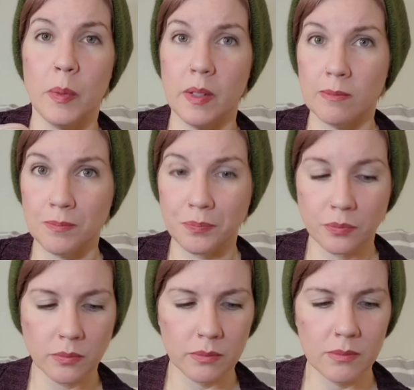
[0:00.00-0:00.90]
But
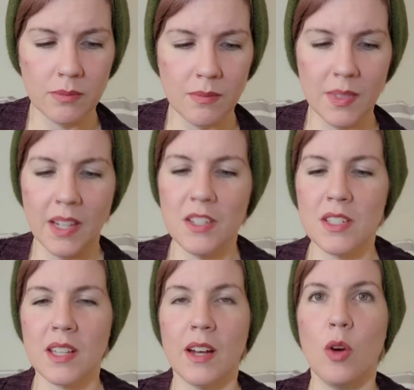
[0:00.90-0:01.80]
I
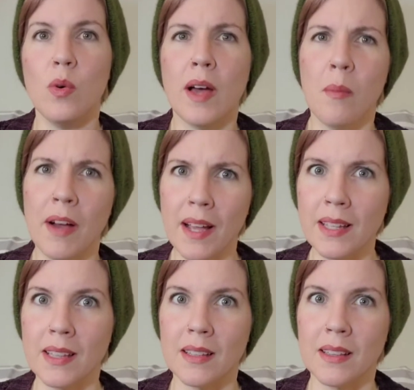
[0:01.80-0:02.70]
just thought, oh, come
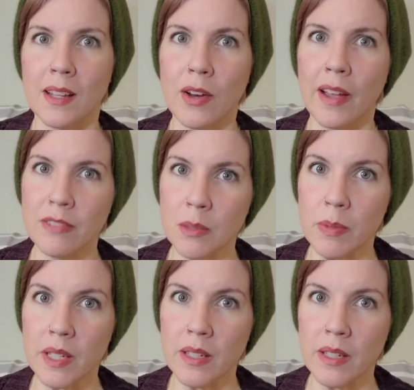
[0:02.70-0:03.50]
on, there has to